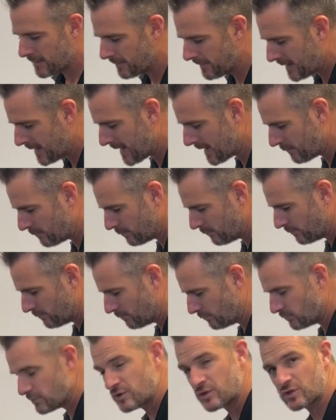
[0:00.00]
in that,
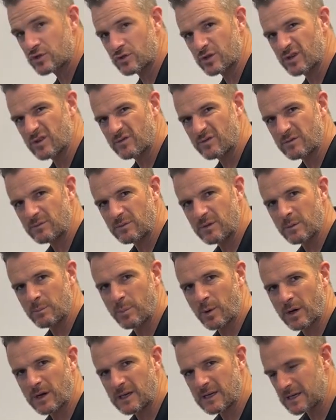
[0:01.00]
sort of the
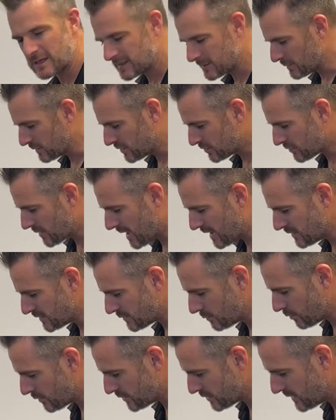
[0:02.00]
body gets a bit strained,
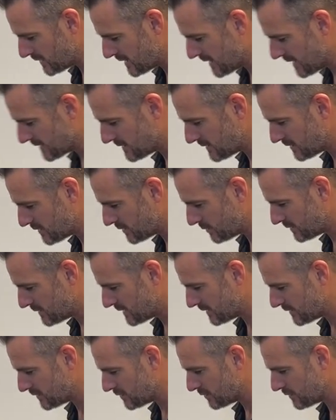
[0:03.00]
so what she does is she'll
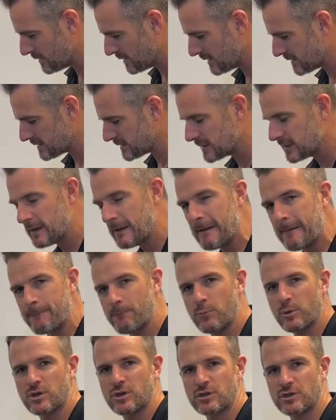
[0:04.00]
tend to do this,
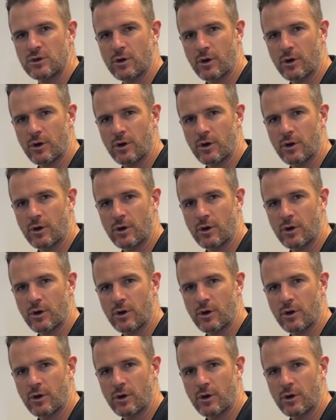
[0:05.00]
which is